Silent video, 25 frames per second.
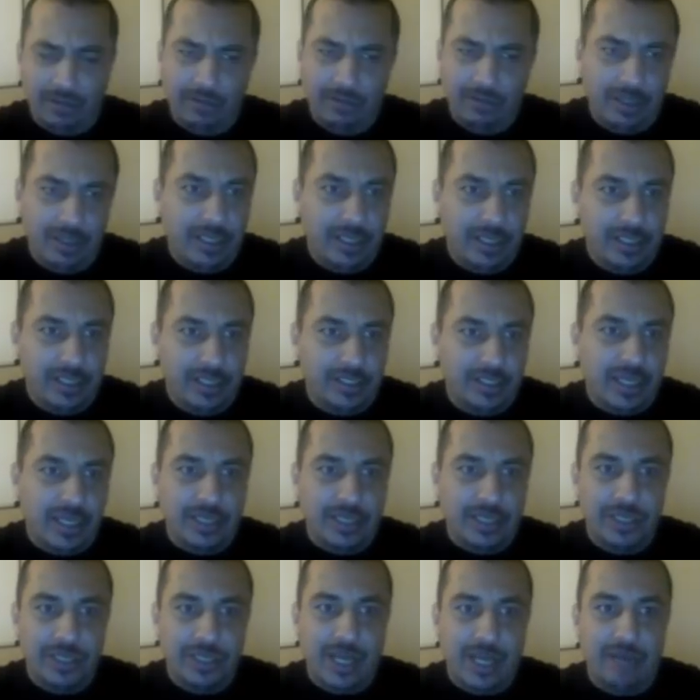Well, this is
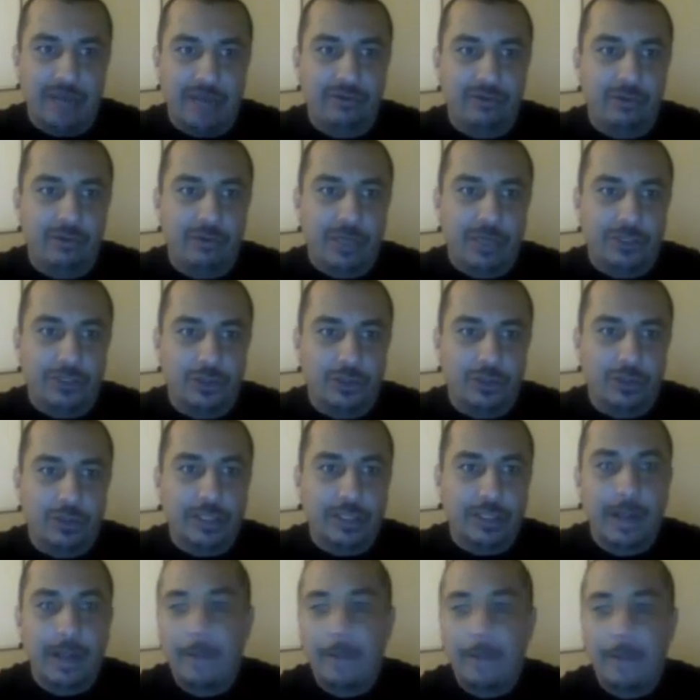actually kind of one of my short
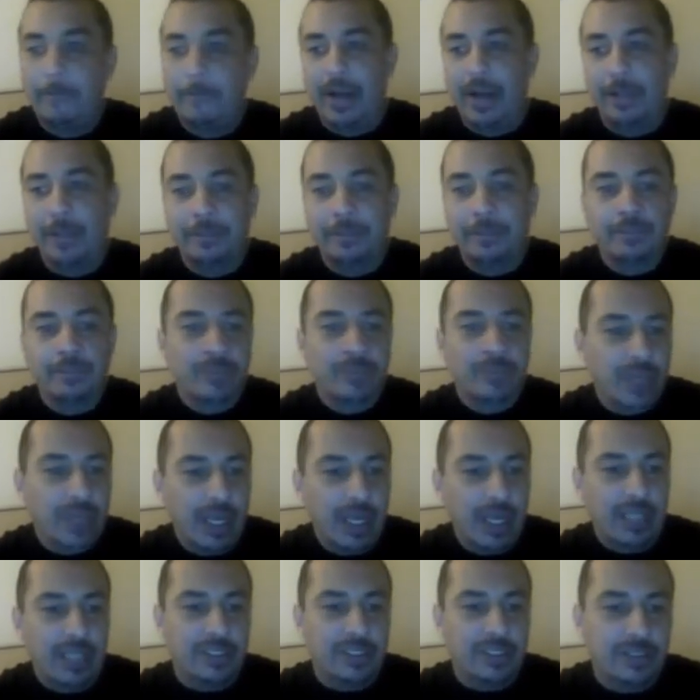ones, but
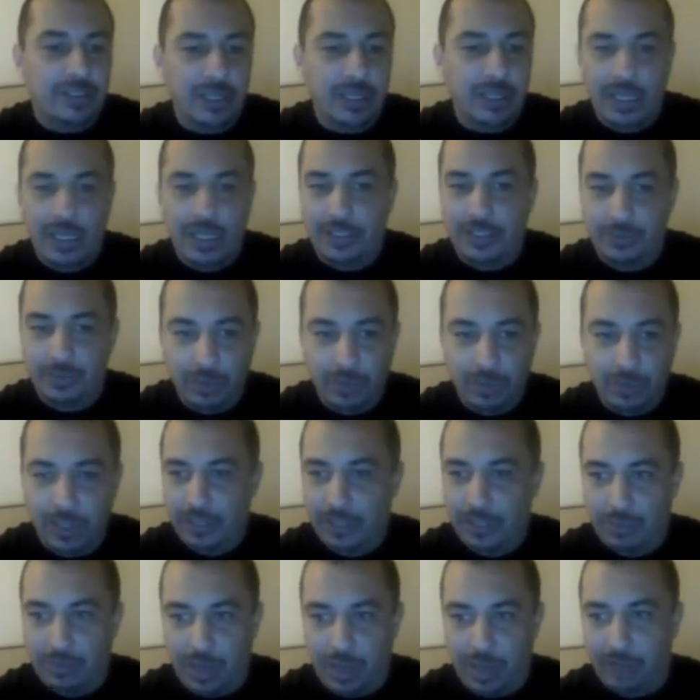it's
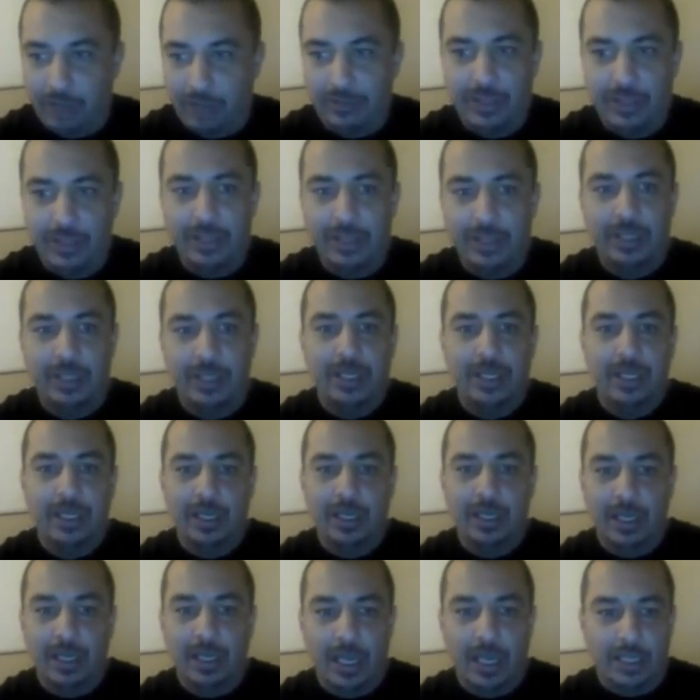relevant.
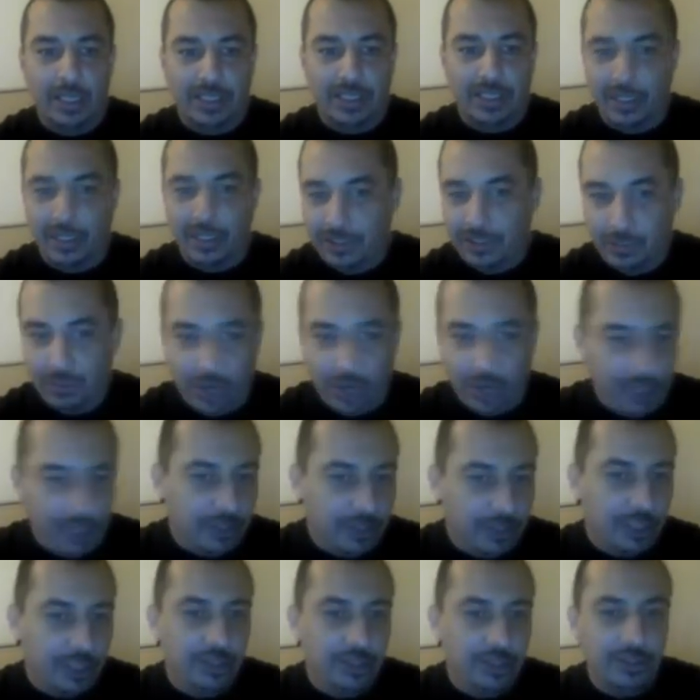It tells you what
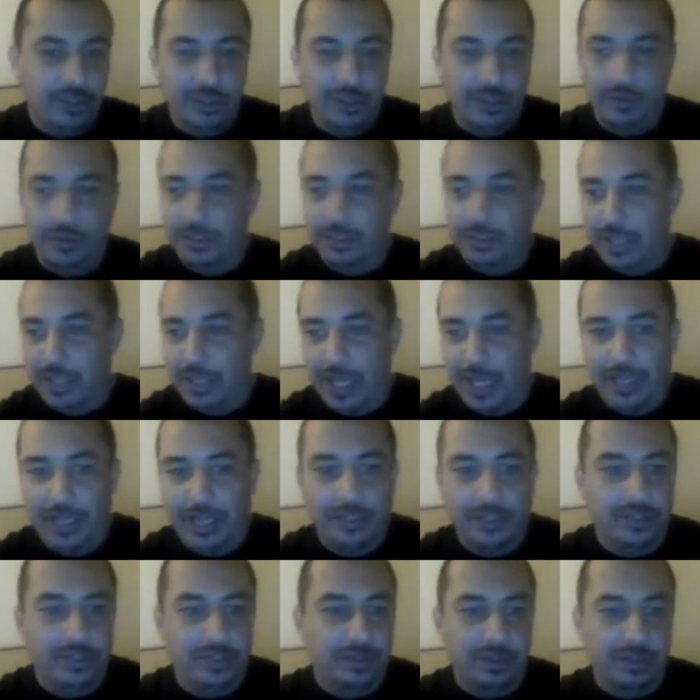you can do and what you can't
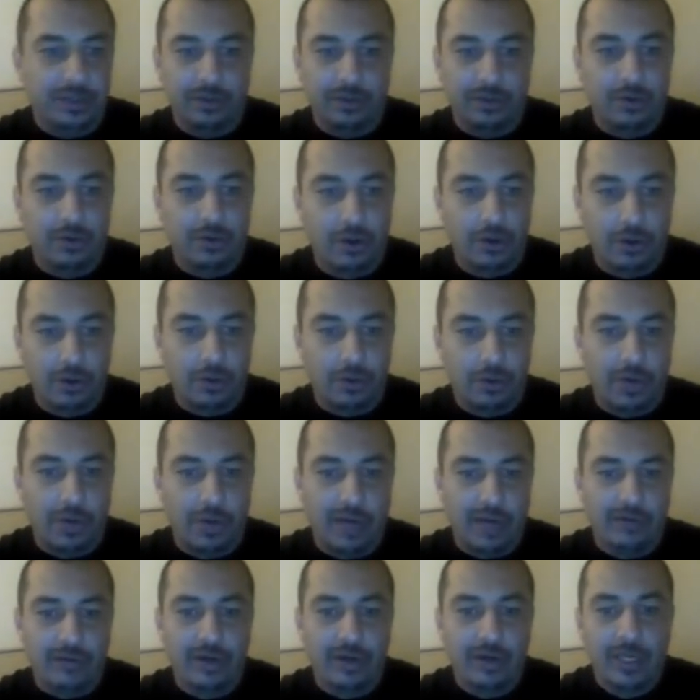do, or
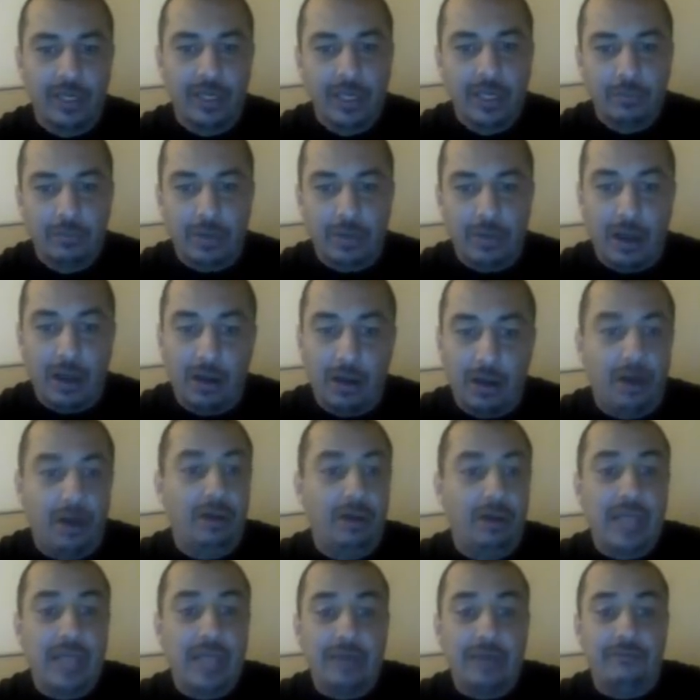whatever. But I'll
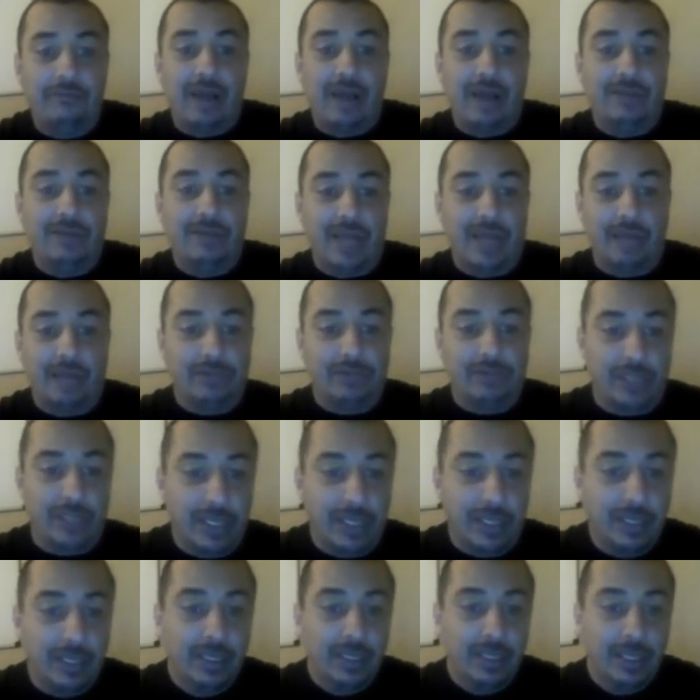only have 5 times,
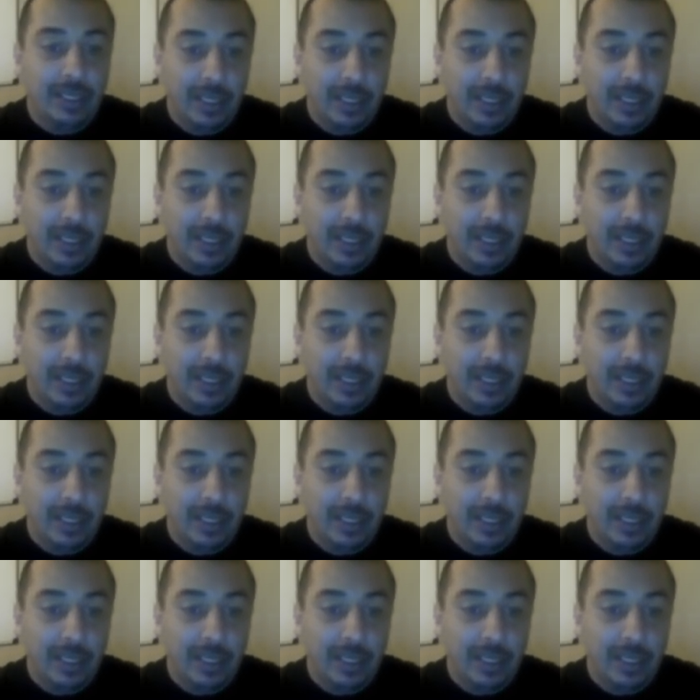and